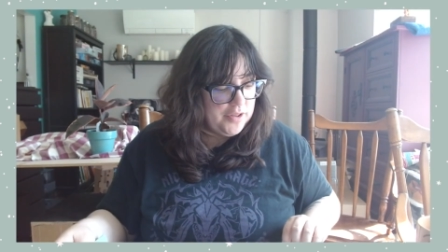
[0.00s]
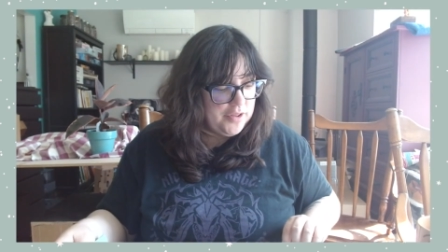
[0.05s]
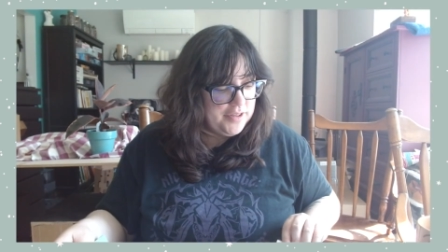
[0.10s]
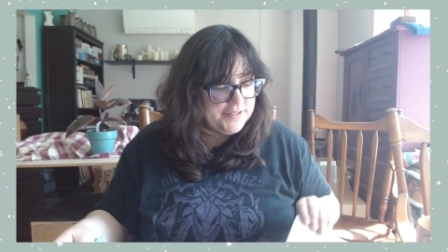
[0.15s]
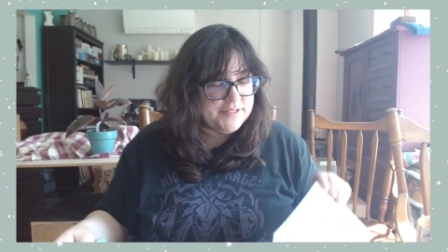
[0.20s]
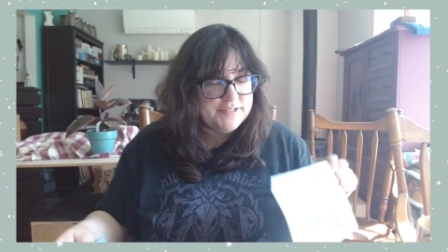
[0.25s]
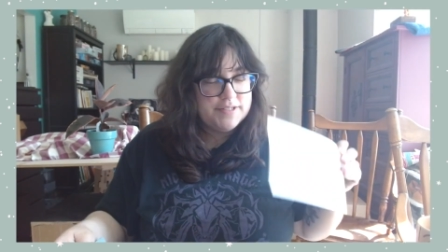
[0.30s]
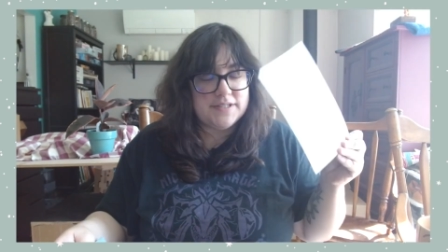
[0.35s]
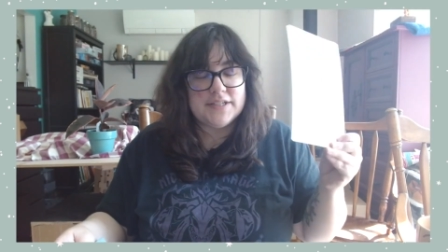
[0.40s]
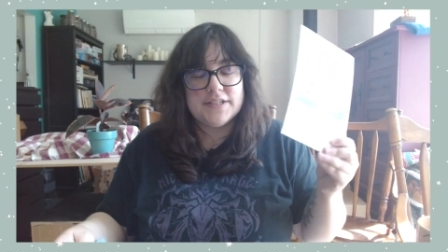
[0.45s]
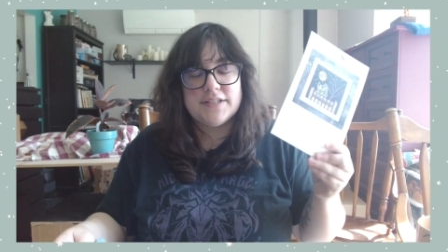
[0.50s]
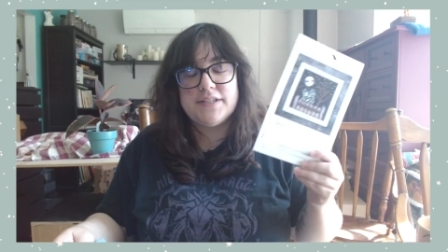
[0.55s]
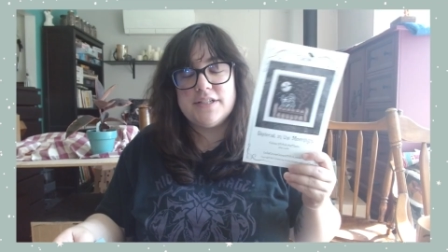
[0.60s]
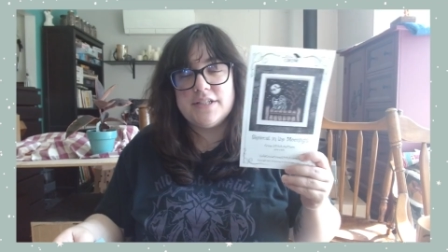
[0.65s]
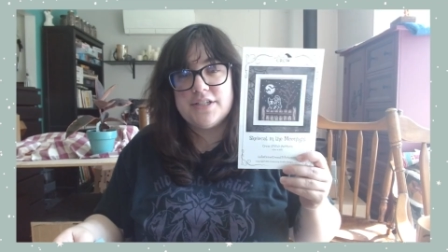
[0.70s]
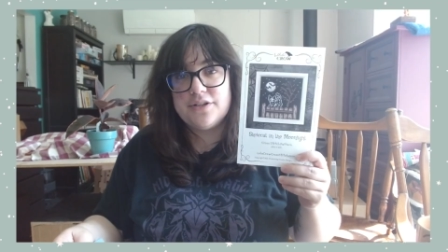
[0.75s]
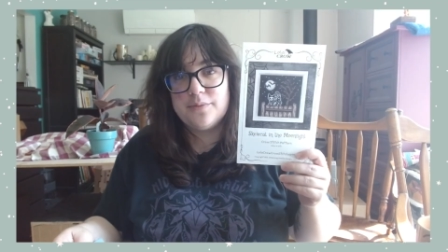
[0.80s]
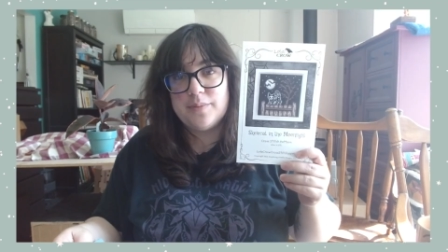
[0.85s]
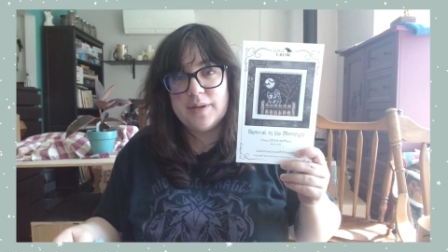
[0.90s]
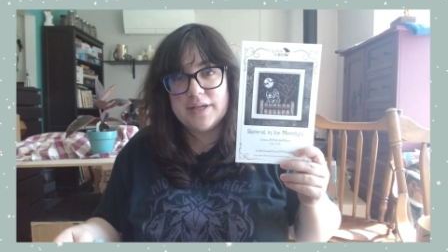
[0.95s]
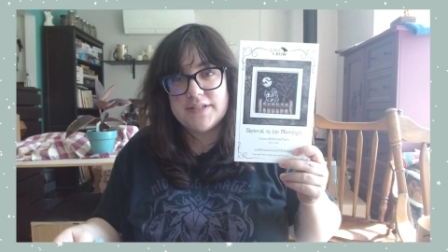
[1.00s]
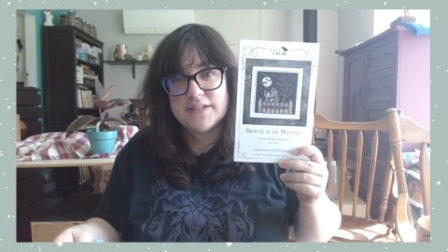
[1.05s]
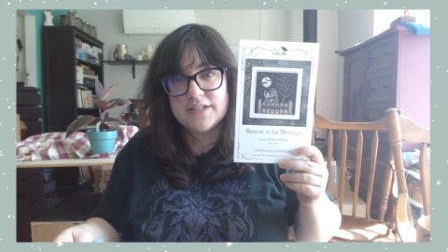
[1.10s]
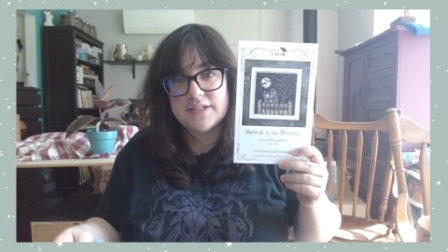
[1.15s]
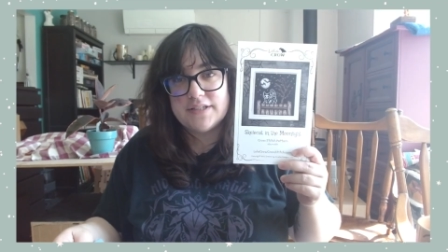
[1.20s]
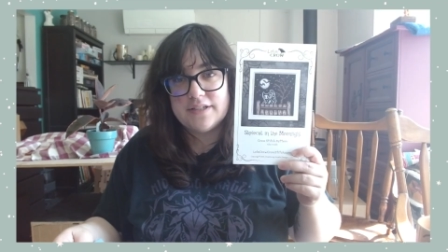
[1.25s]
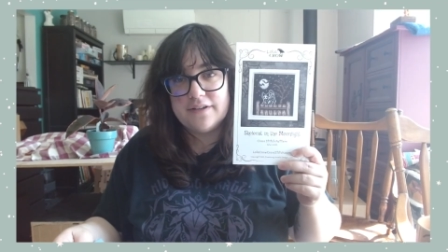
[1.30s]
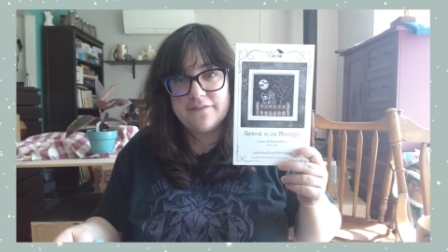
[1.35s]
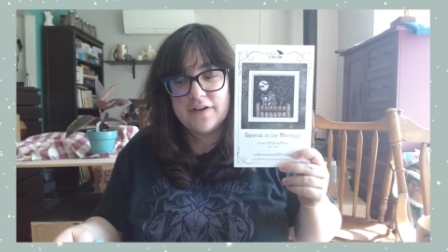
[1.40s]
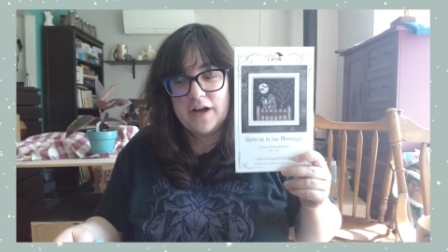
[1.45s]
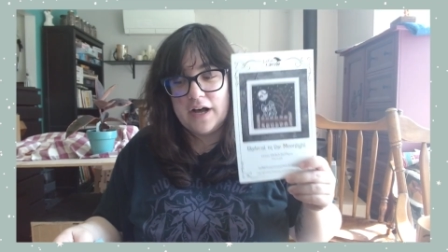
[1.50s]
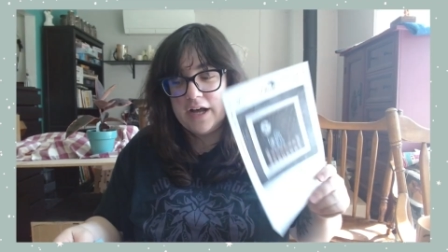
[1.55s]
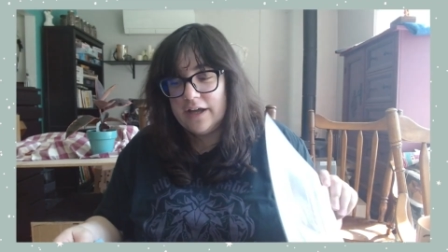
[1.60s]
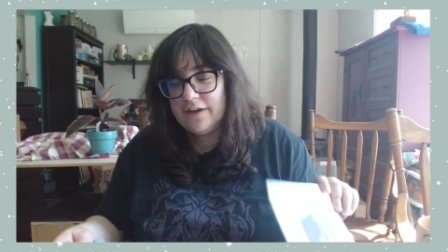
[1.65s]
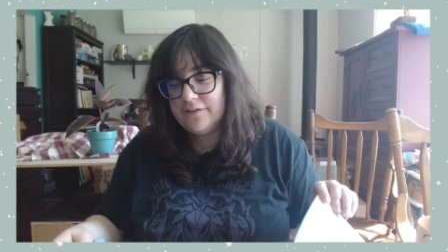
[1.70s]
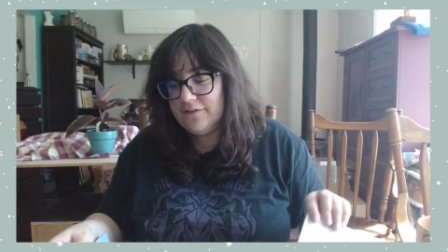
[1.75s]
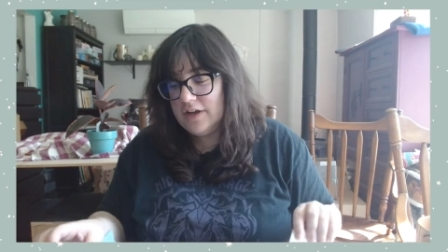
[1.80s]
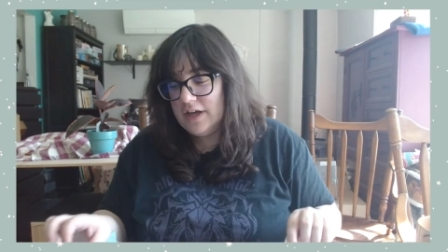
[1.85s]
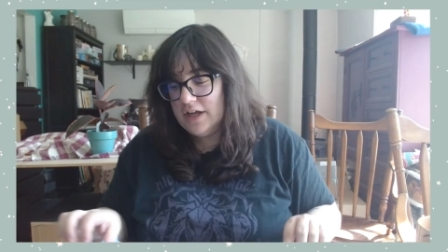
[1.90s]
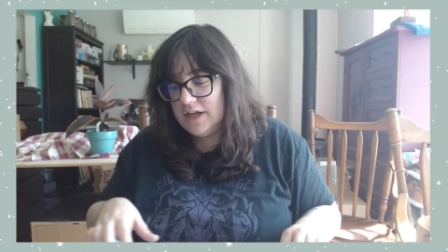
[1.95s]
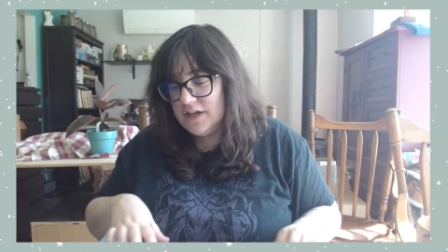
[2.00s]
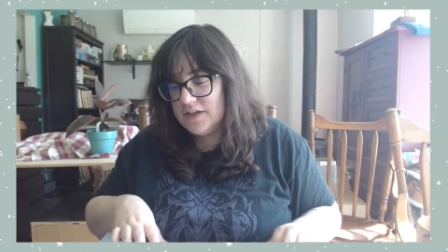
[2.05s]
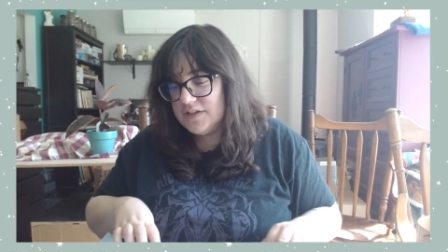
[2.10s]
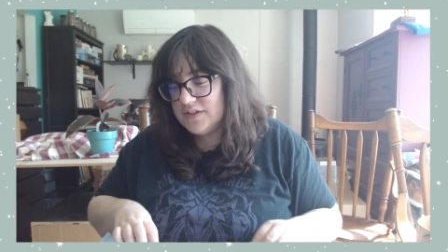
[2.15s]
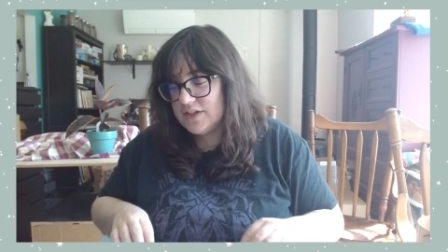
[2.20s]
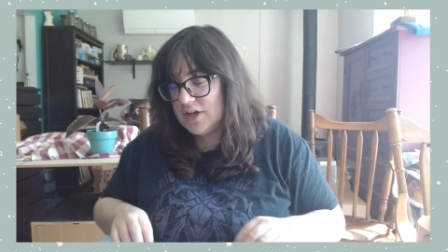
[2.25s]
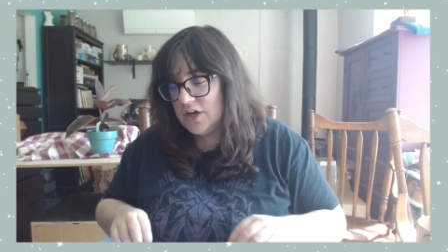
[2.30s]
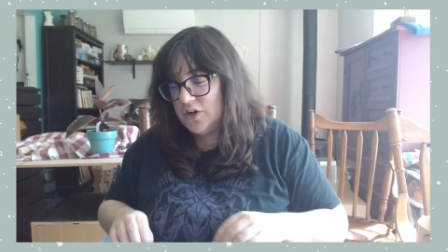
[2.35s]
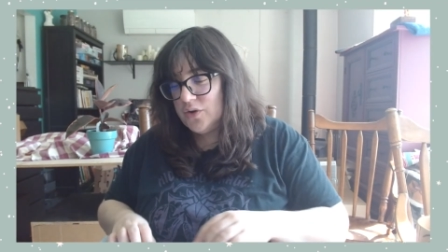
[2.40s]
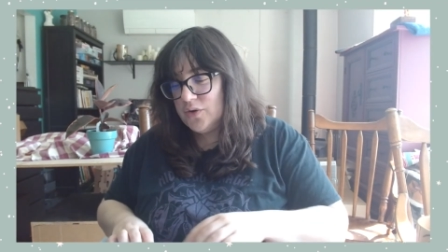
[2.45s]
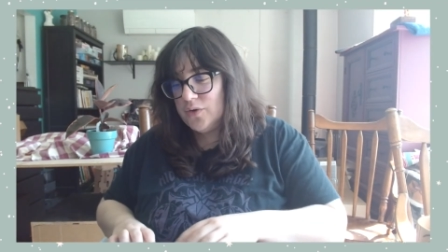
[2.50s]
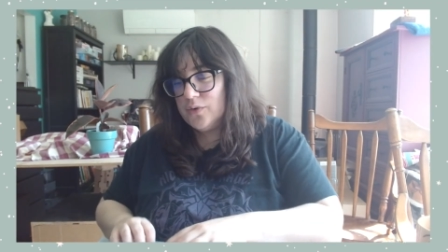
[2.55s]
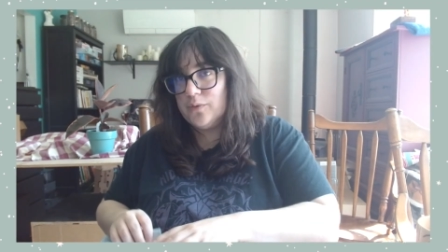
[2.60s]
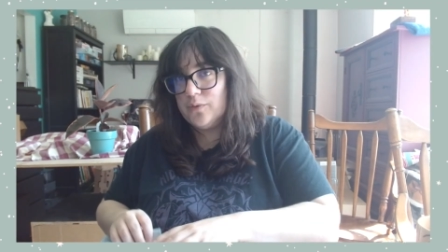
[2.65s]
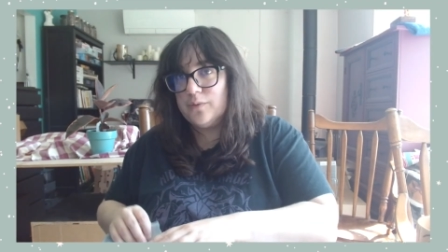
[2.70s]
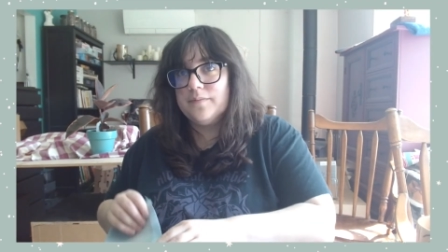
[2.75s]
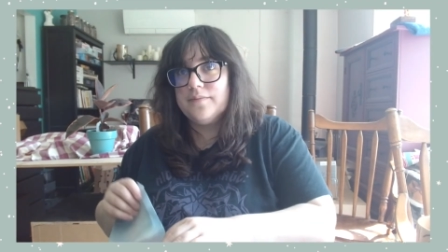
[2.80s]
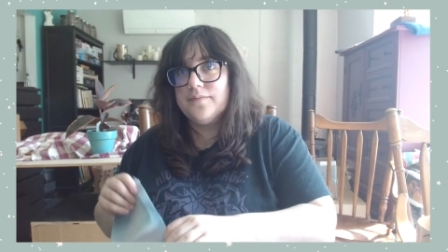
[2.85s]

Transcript: This is 62 by 65, so